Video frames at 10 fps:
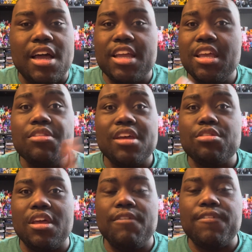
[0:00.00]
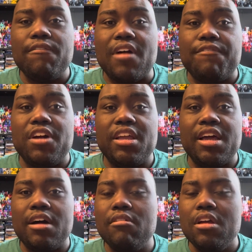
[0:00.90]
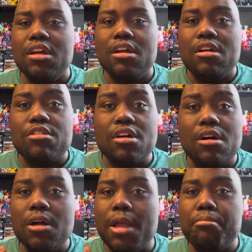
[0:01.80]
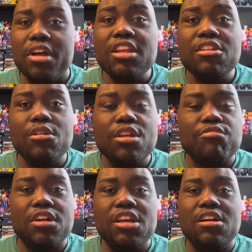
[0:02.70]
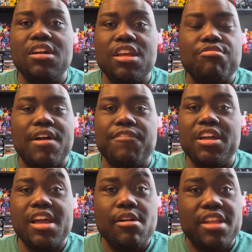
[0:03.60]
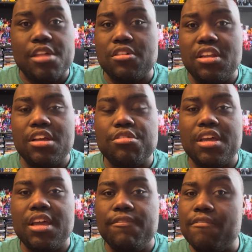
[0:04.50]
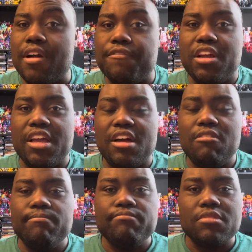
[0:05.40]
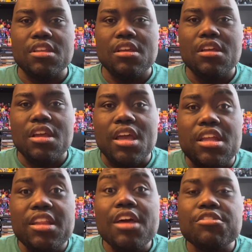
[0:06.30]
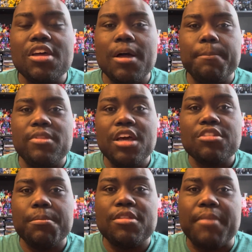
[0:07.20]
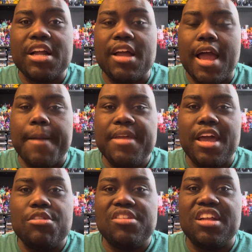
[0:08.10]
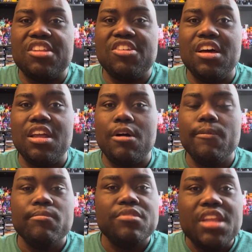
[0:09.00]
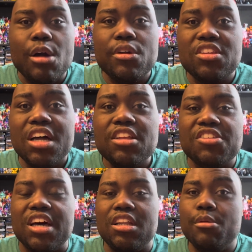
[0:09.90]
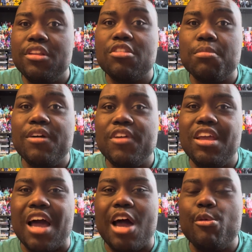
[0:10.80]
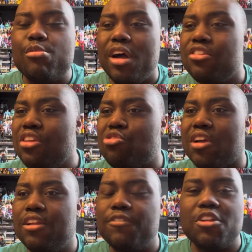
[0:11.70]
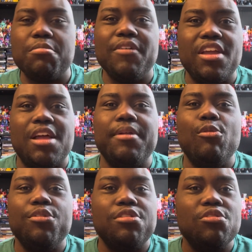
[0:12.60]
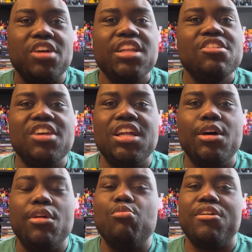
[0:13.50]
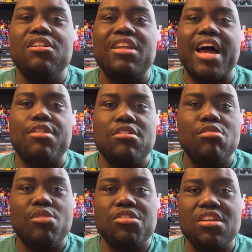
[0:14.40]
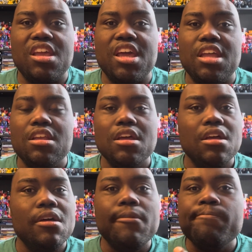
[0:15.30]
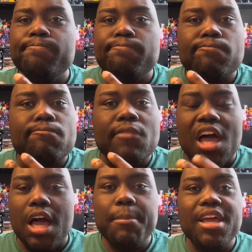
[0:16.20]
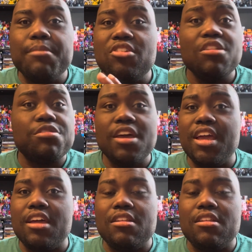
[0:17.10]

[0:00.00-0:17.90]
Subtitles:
I guess that's it for Raphael. So, if Brady Noon is really good as Raphael, and that's all I can say for Raphael. And next up is MICAH ABBEY as Donatello. Now, with Donatello in this movie, I was watching the trailer for this movie, and I'm like, well, so Donatello is wearing glasses once again. I mean, I'm just saying.